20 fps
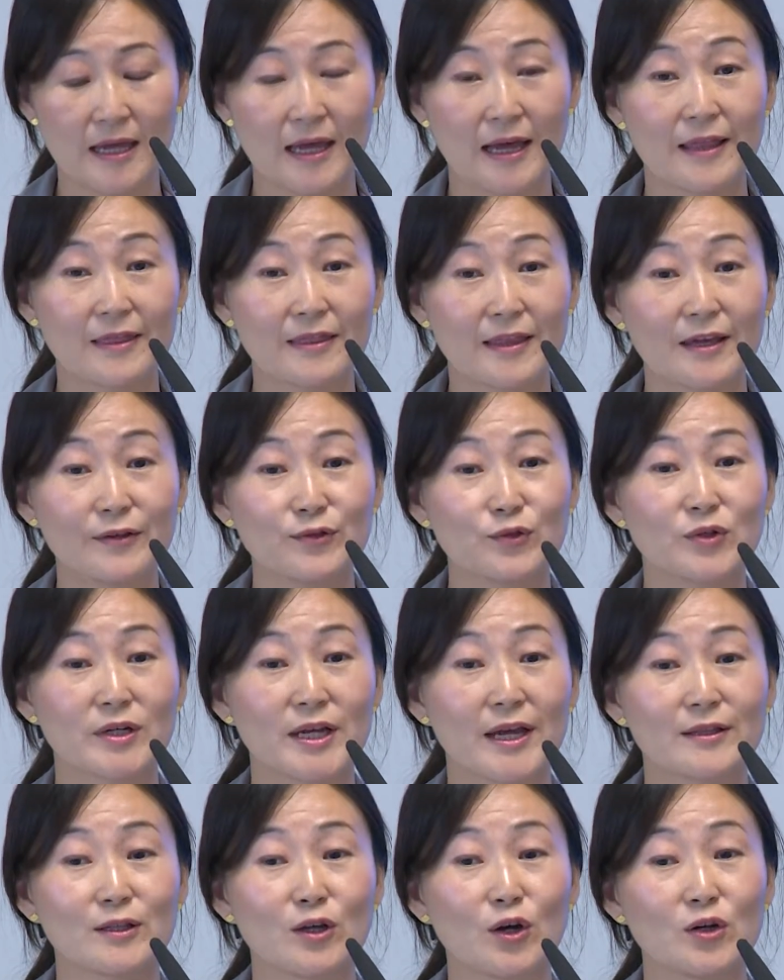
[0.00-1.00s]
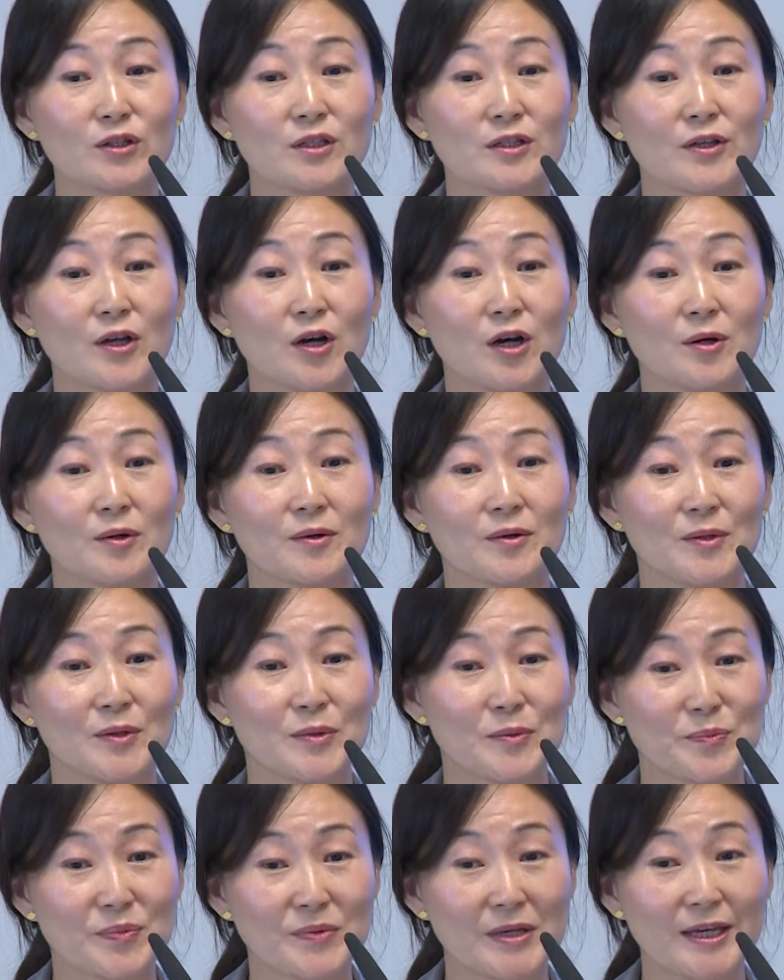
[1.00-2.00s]
And then you can order your
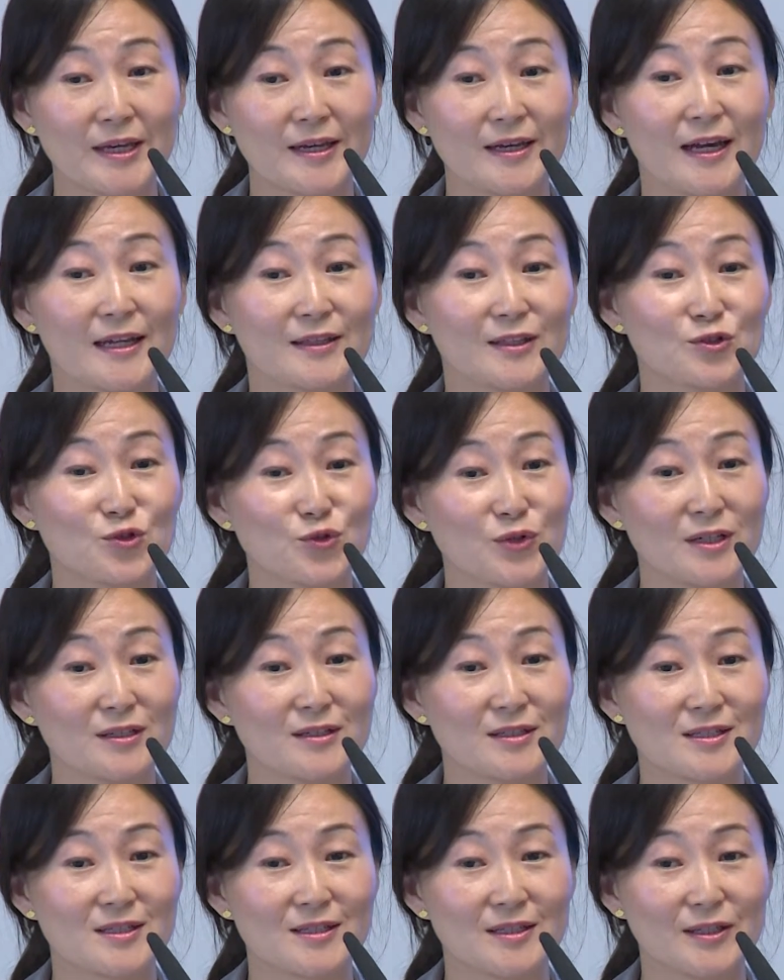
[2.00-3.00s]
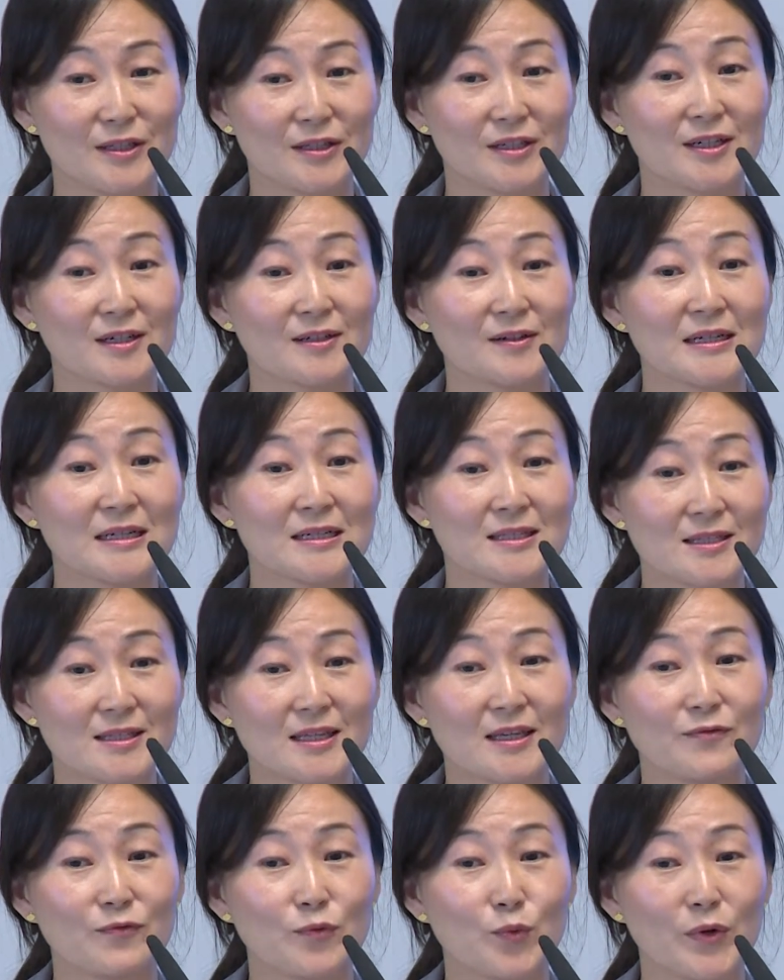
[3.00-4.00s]
beer and drinks in a
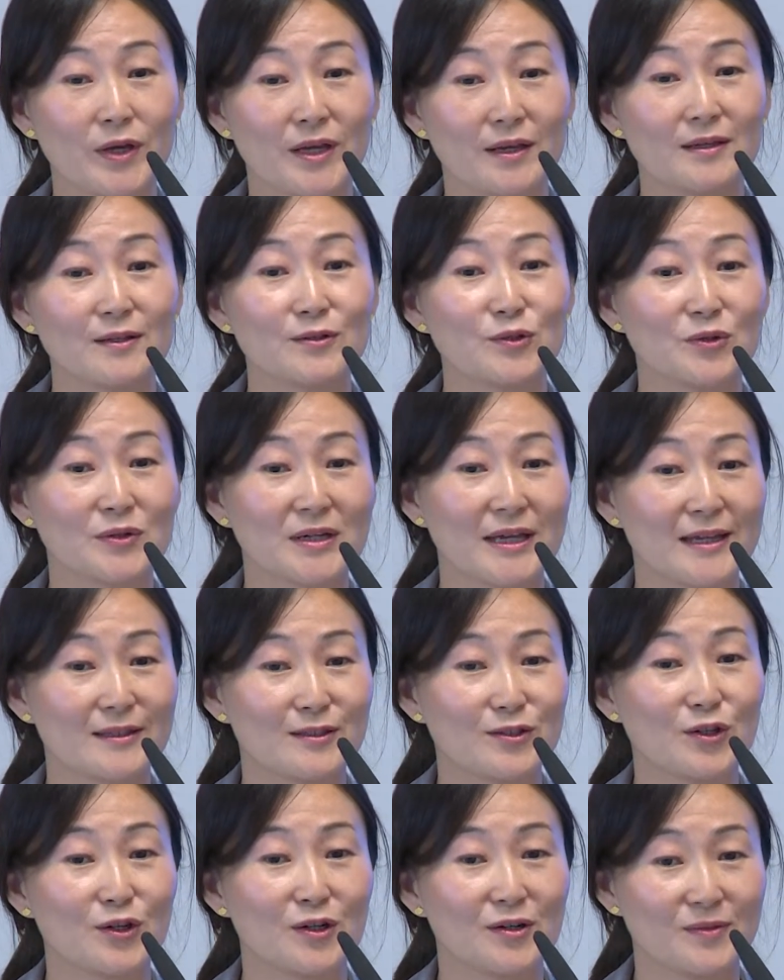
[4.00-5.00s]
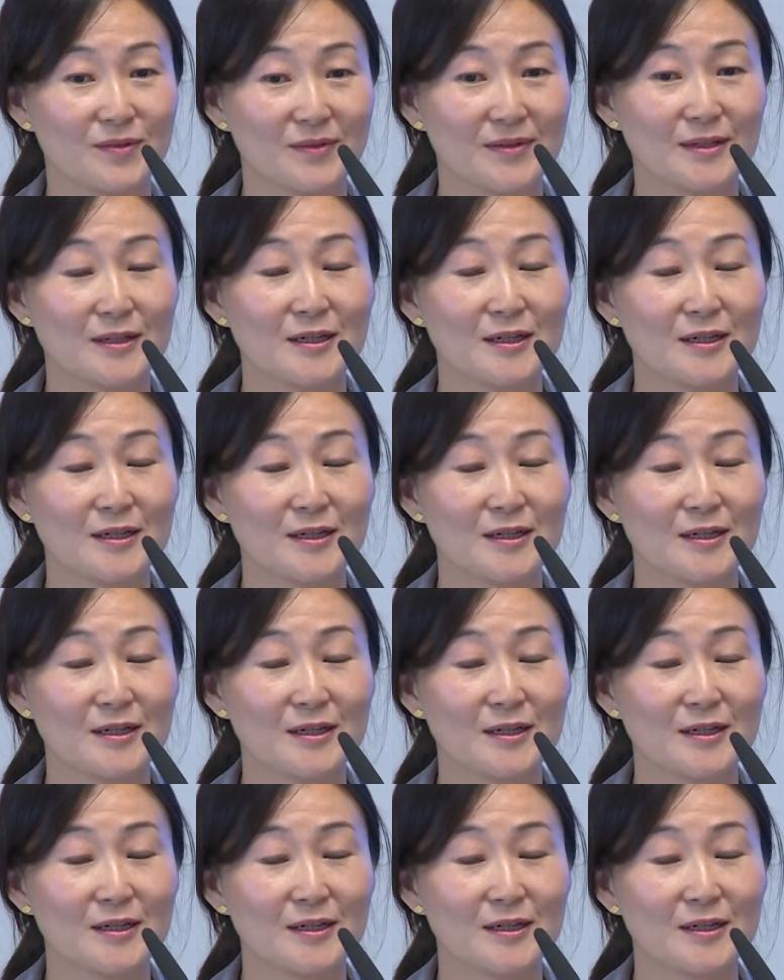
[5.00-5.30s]
safe way. You get your